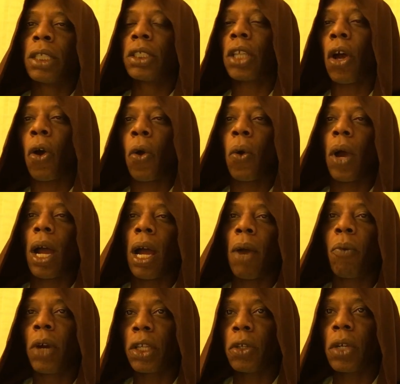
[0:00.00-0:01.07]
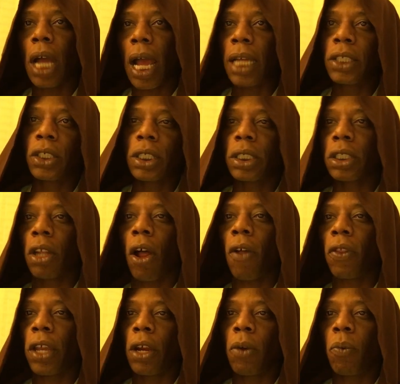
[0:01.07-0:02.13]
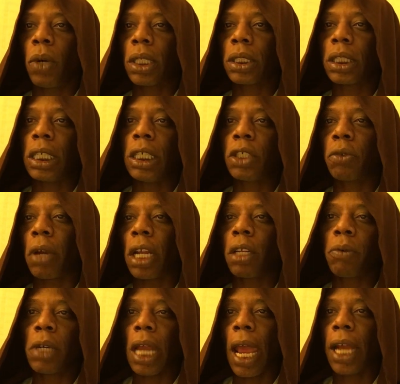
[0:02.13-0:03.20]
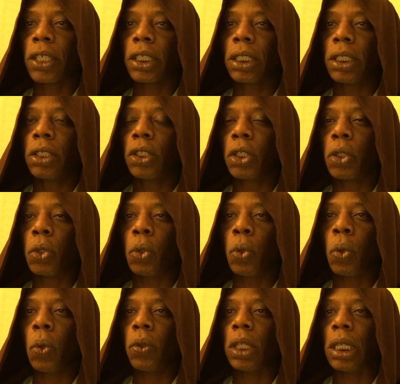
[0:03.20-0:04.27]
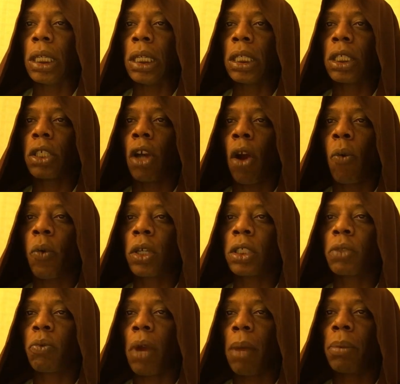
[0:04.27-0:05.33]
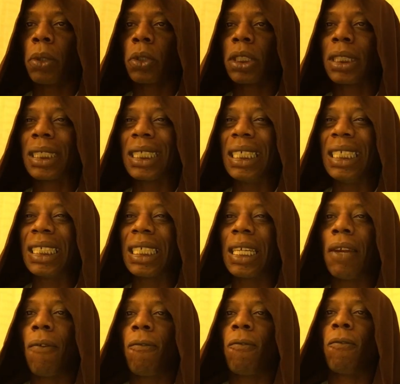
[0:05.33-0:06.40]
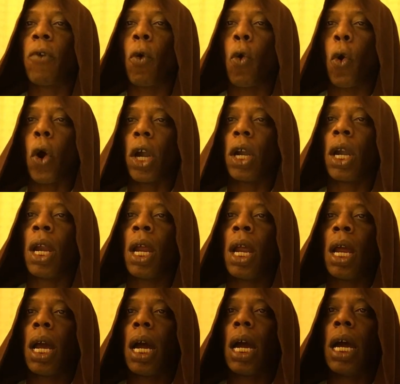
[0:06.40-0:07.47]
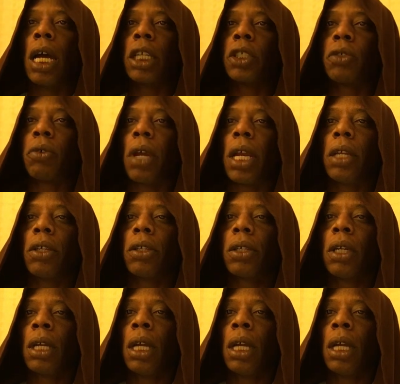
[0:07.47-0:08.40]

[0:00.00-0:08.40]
So what you guys just saw there was the trailer reaction to the Star Wars Rebels Season 4 trailer.